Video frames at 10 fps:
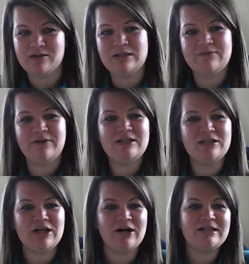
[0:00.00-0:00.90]
conservation
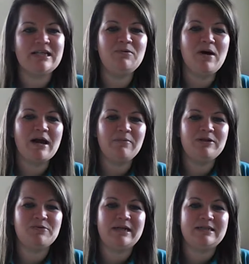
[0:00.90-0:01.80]
charity, working with
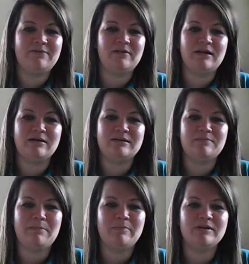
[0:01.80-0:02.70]
27,000
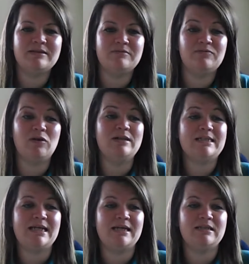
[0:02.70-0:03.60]
members and
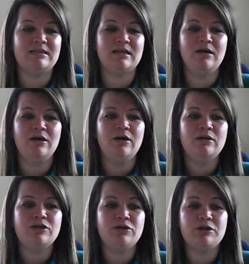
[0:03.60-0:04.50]
volunteers
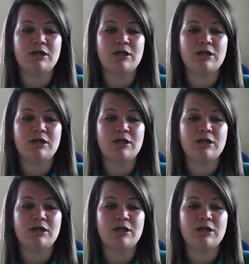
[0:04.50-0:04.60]
to